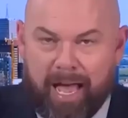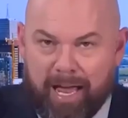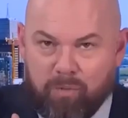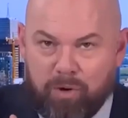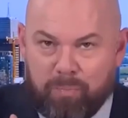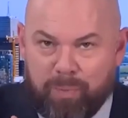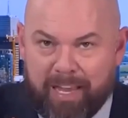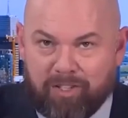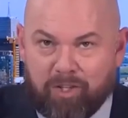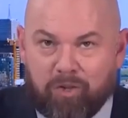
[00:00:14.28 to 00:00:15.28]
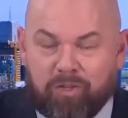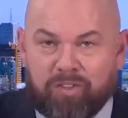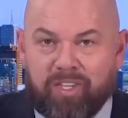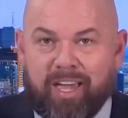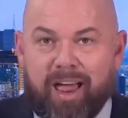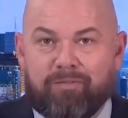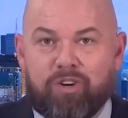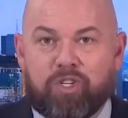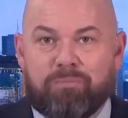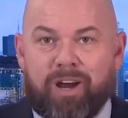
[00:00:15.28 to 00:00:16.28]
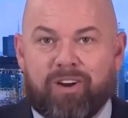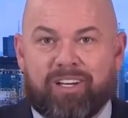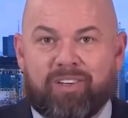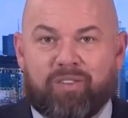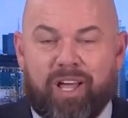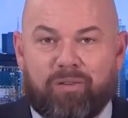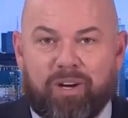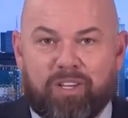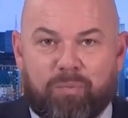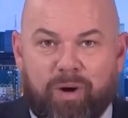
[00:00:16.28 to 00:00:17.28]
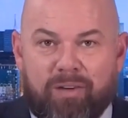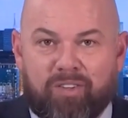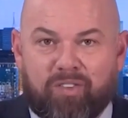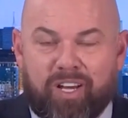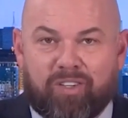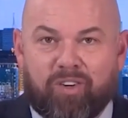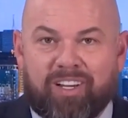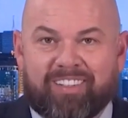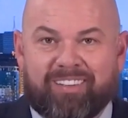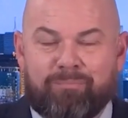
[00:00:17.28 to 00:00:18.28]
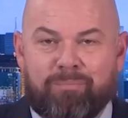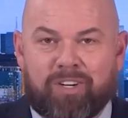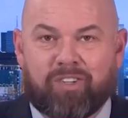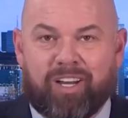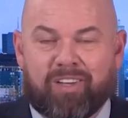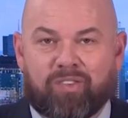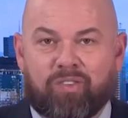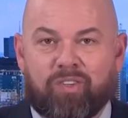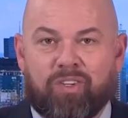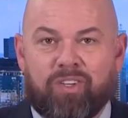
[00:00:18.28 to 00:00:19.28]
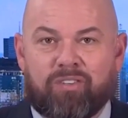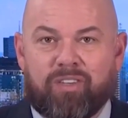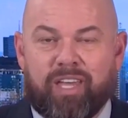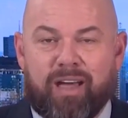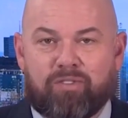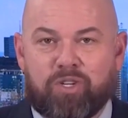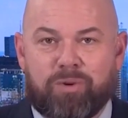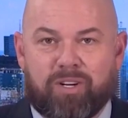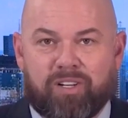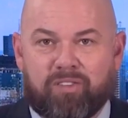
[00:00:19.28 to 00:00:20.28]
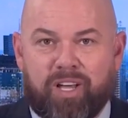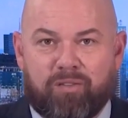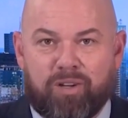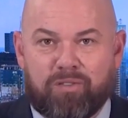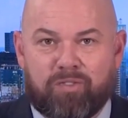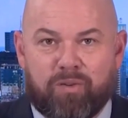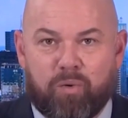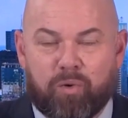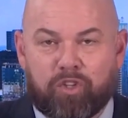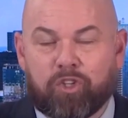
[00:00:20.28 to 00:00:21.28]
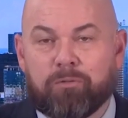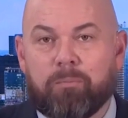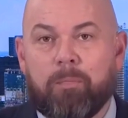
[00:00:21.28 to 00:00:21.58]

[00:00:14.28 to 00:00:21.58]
I will bet you that the average American salary in the private sector is much less than the average American salary of the federal worker.